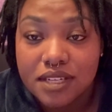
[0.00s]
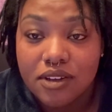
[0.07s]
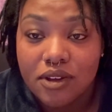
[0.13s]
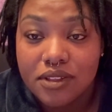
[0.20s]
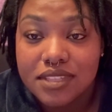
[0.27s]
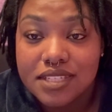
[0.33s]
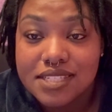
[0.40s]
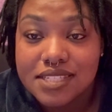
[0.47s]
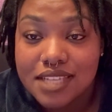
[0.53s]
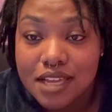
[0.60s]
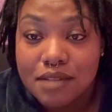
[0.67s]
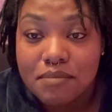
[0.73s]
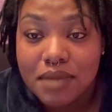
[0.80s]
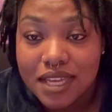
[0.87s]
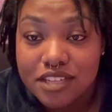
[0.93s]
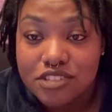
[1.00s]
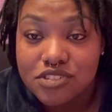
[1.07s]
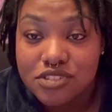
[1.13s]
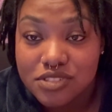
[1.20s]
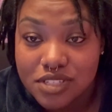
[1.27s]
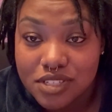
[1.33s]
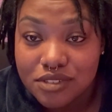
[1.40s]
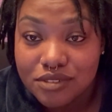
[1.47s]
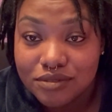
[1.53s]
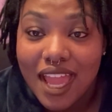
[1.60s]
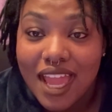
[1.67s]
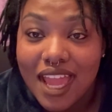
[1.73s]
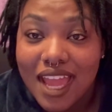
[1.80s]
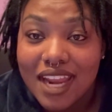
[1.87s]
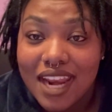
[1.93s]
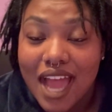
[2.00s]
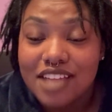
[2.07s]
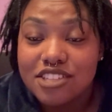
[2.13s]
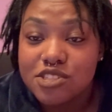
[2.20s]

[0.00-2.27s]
on the same page as you. And I